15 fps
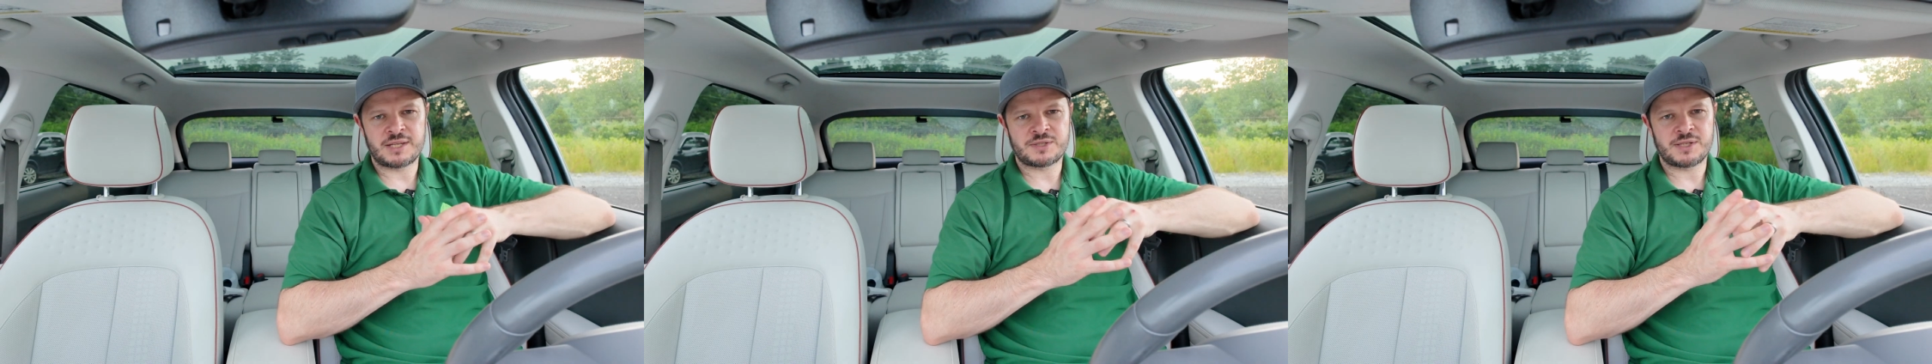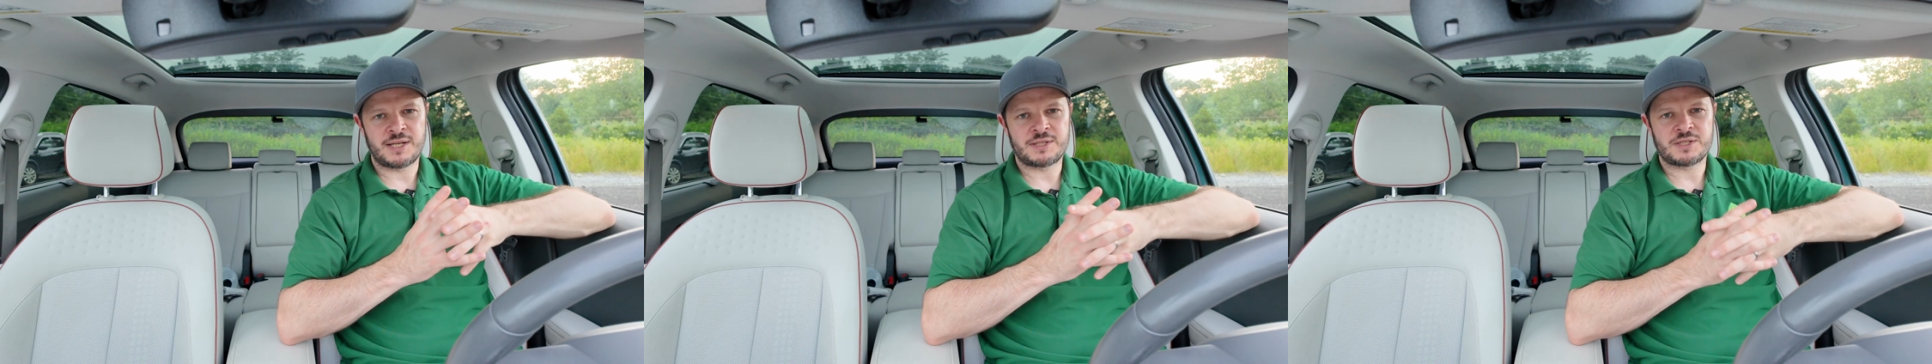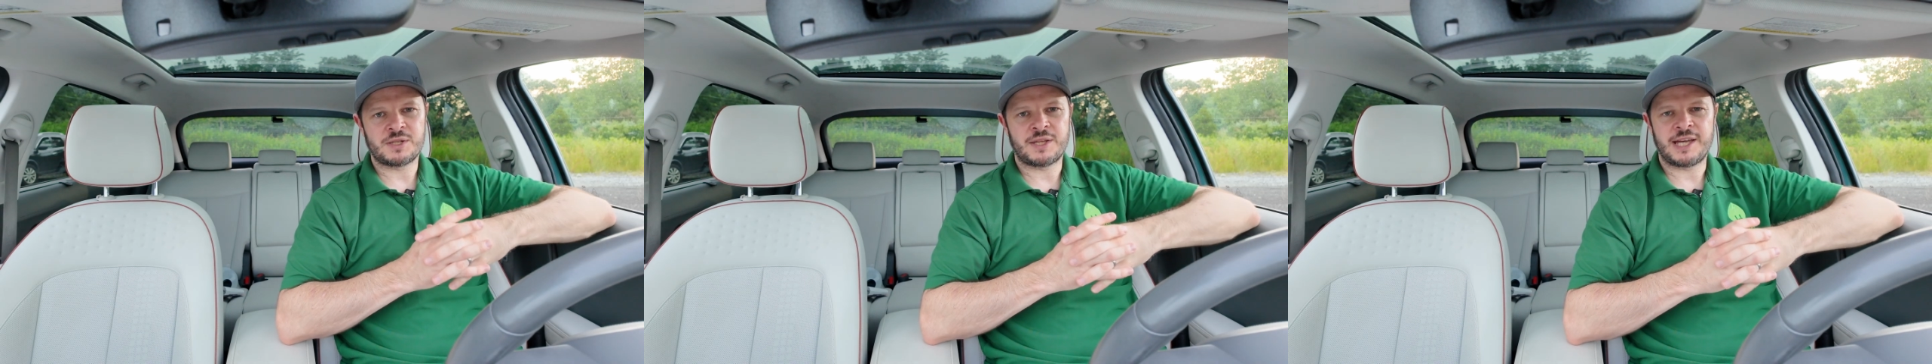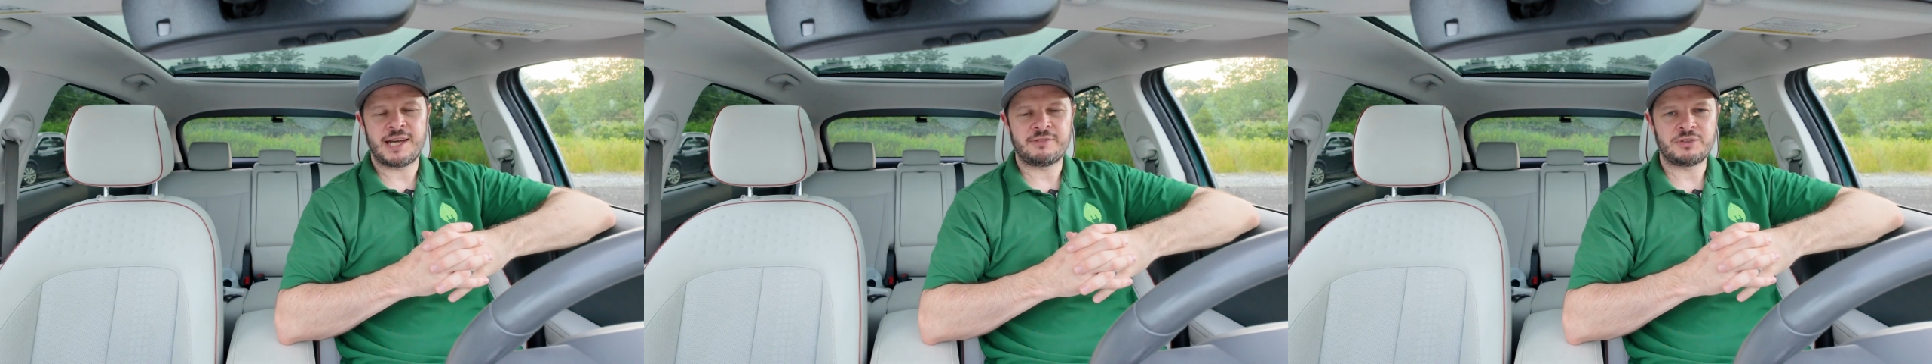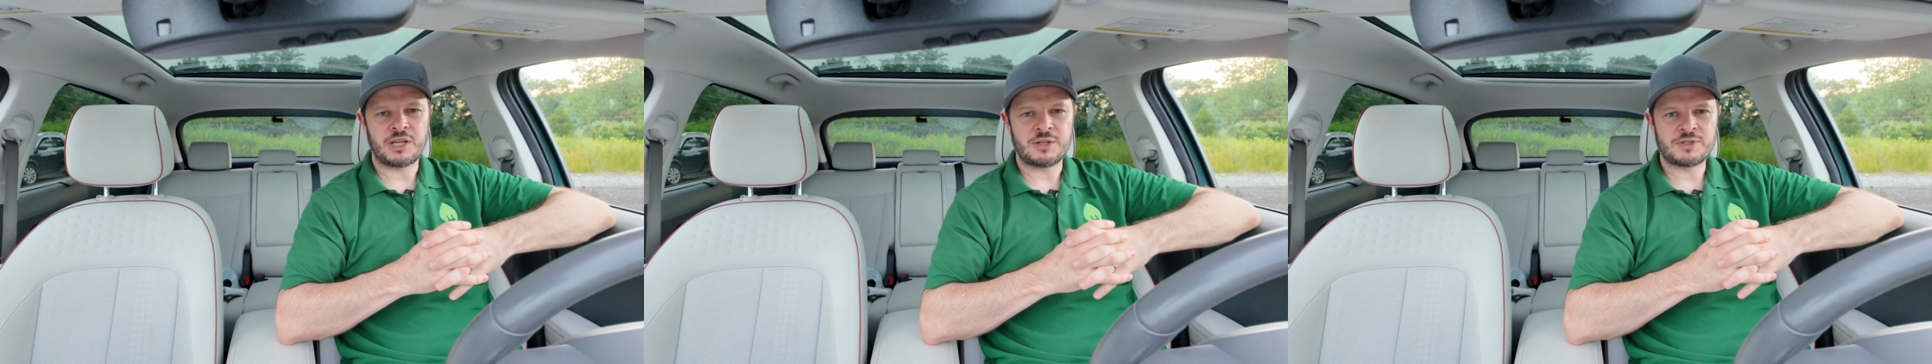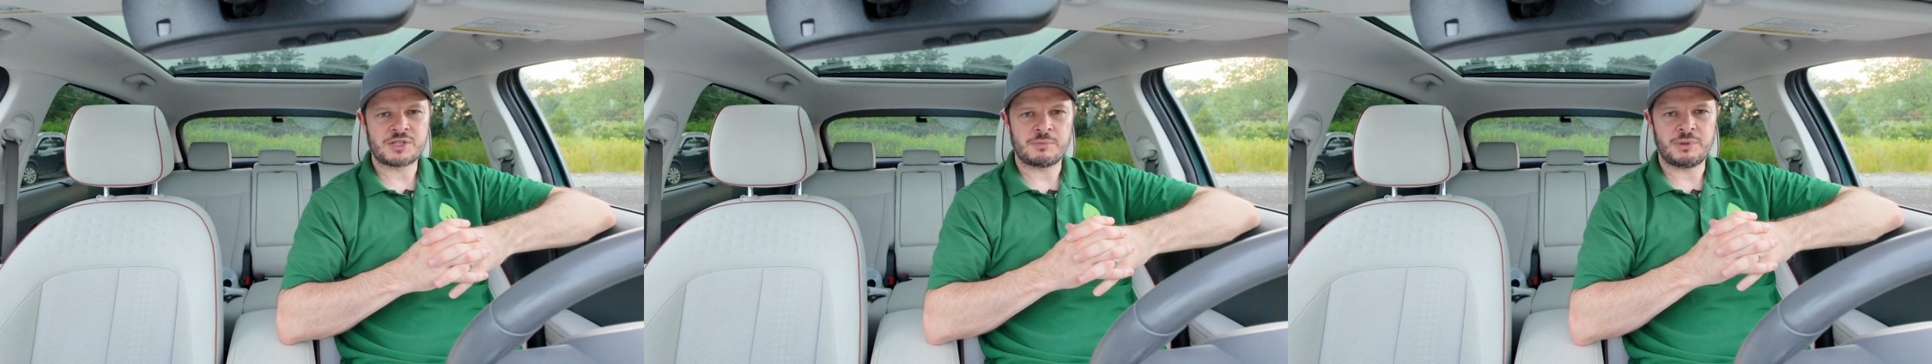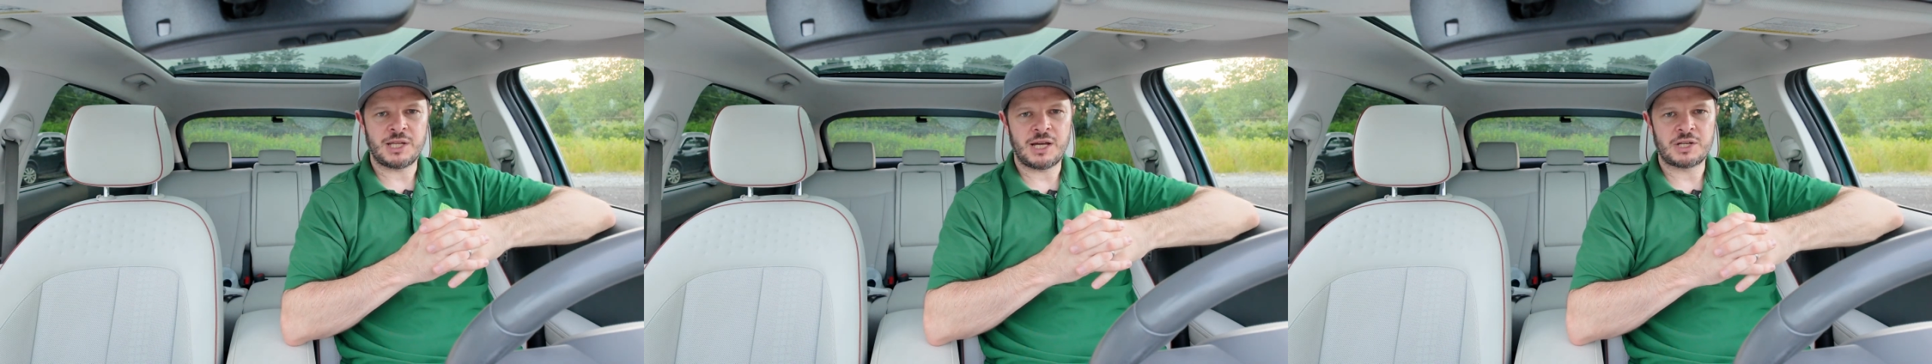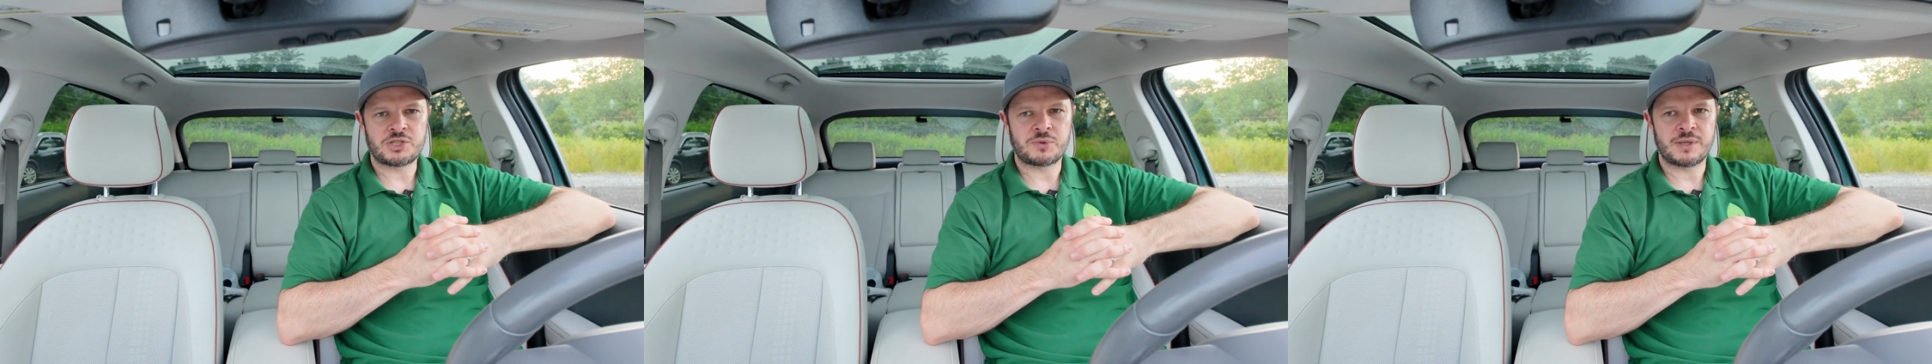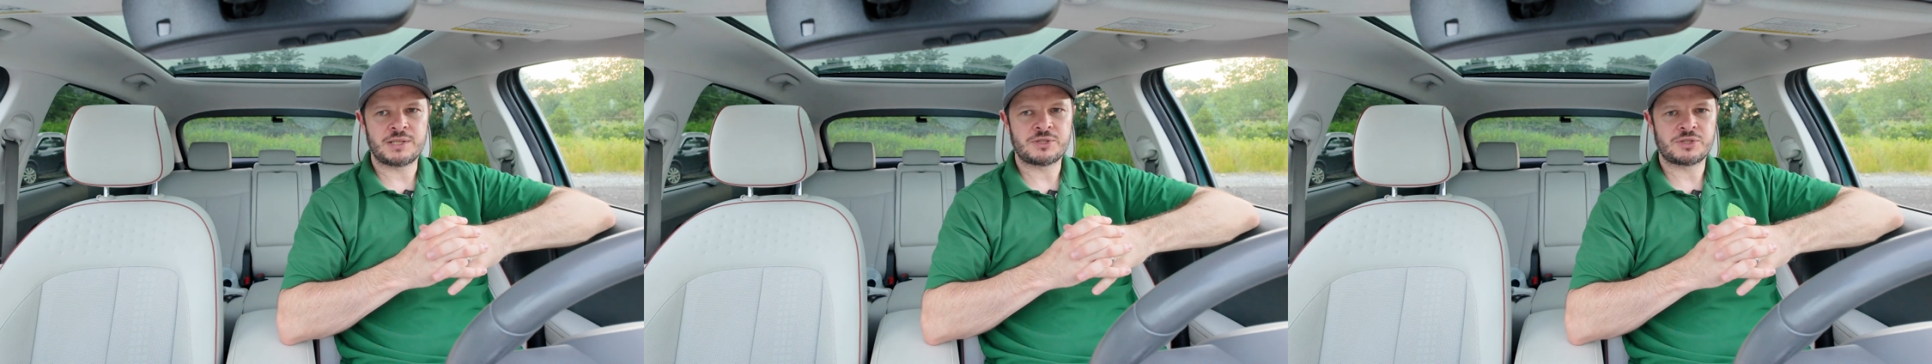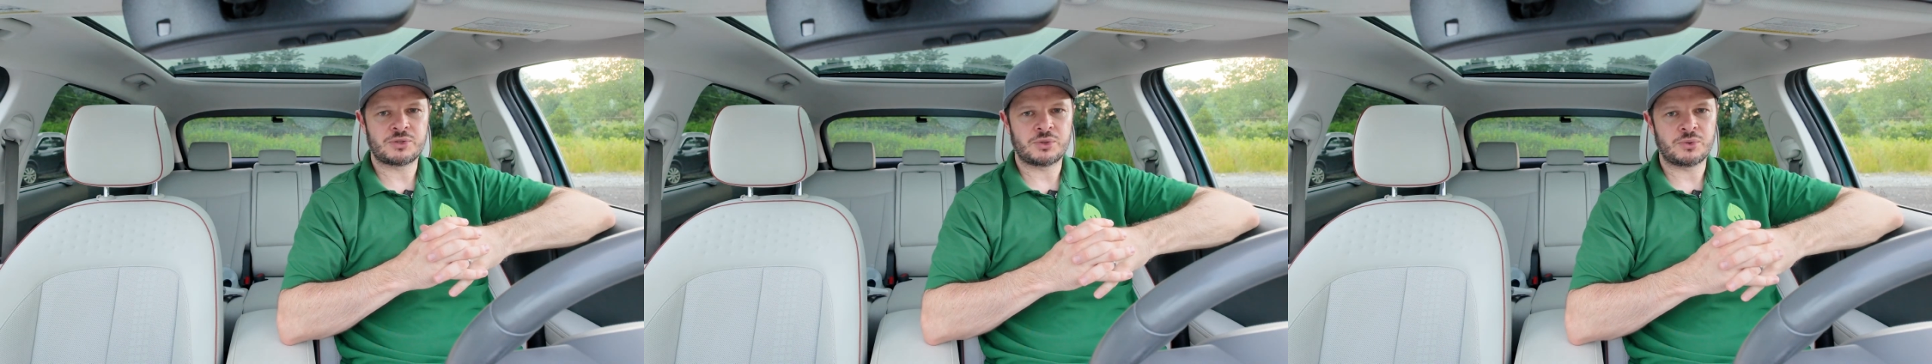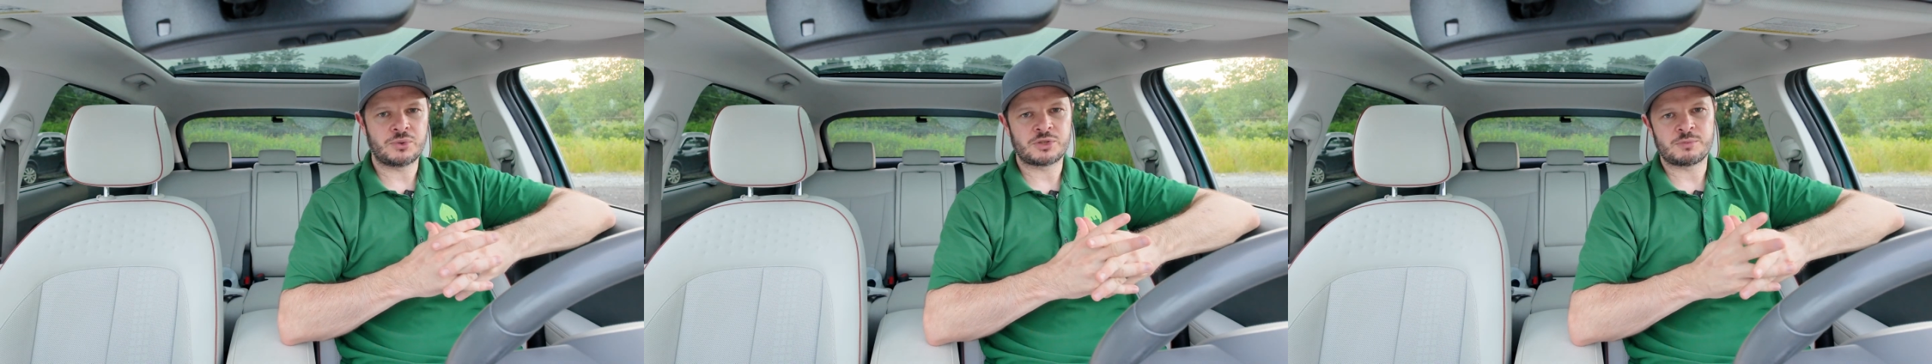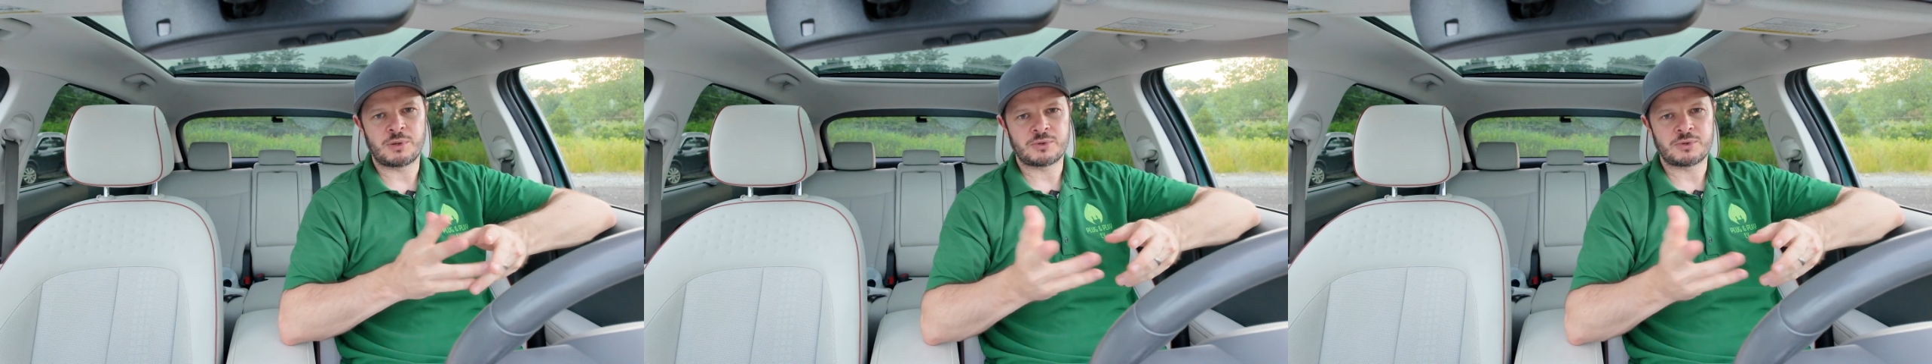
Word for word: their sites, and they have done some larger installs,